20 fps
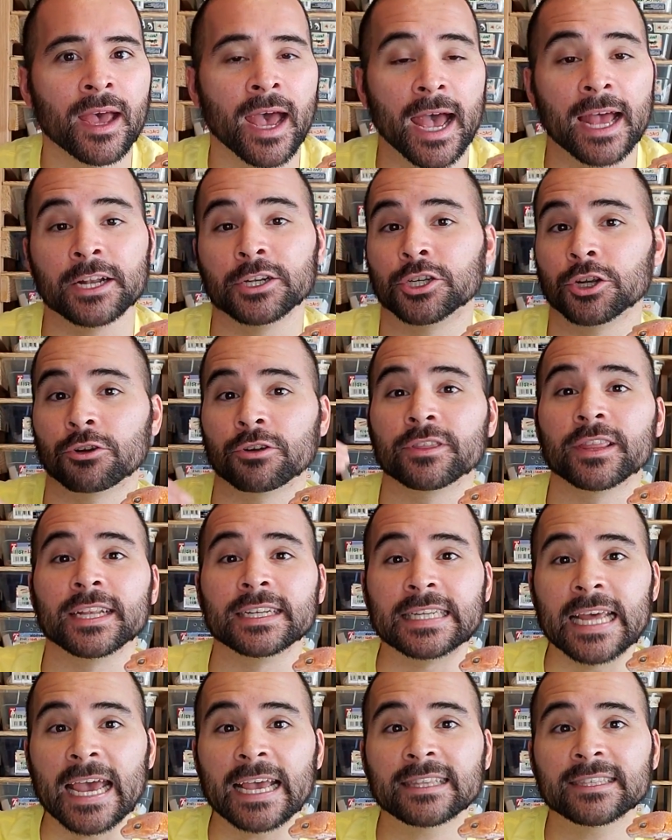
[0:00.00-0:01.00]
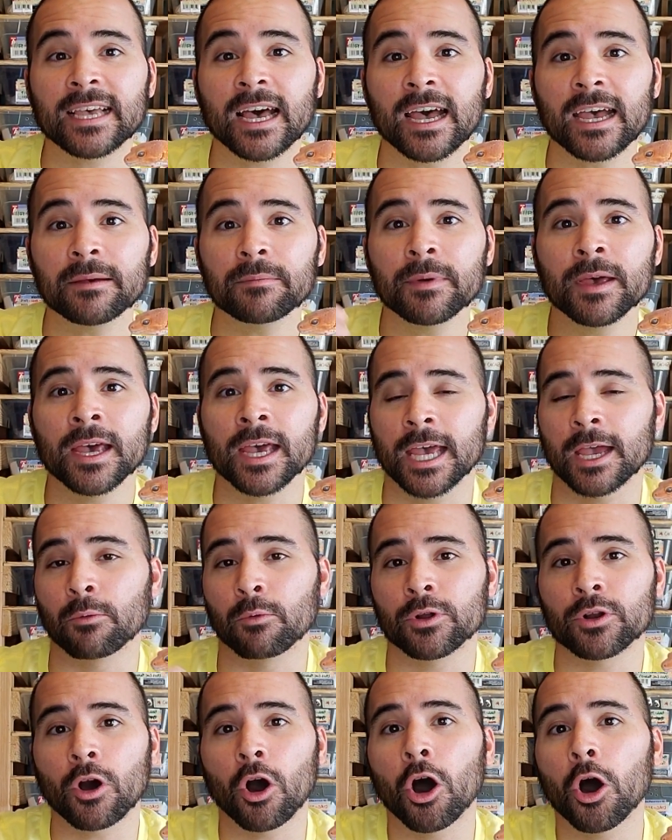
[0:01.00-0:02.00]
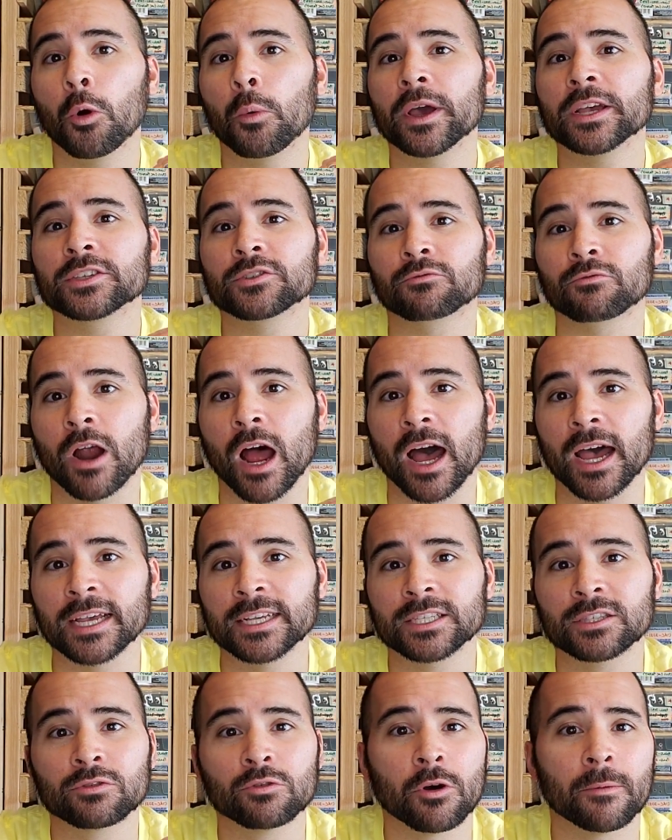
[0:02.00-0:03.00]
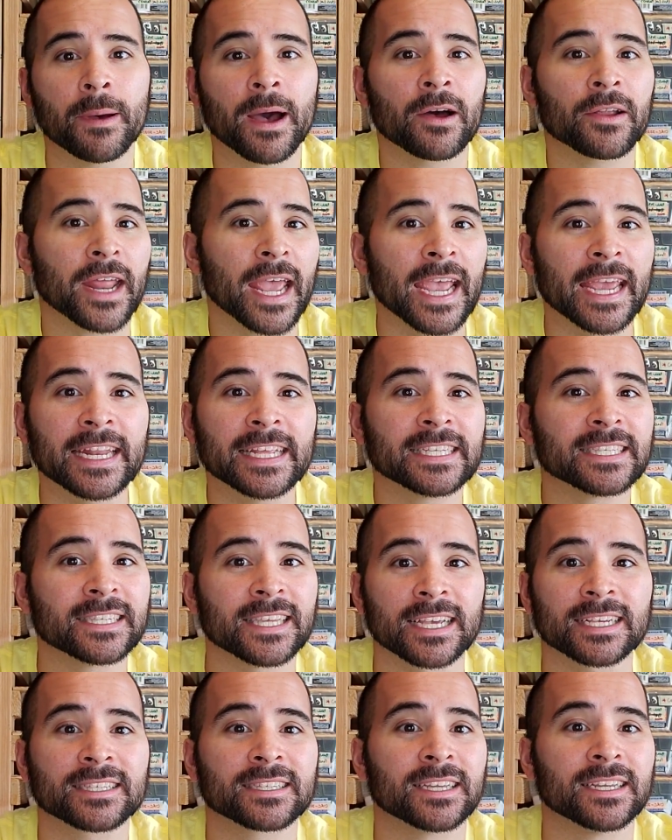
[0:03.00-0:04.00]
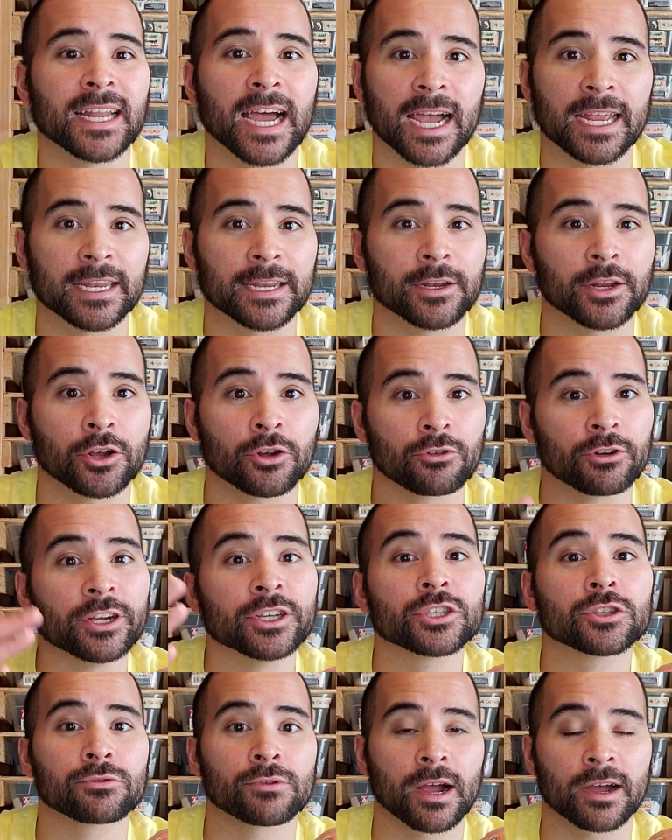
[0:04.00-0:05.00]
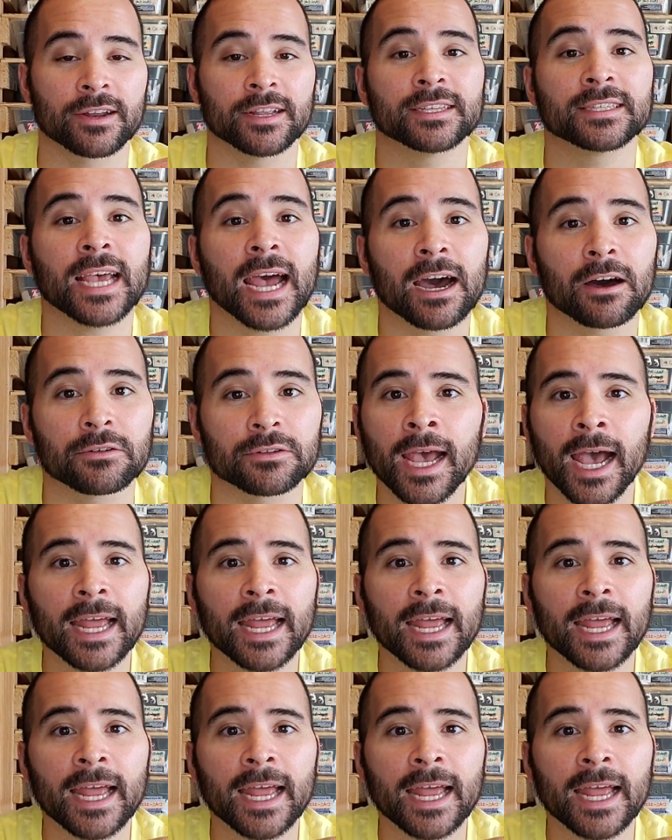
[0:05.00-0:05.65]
And during the daytime, it would always rise to about 86 to 90 degrees throughout his house.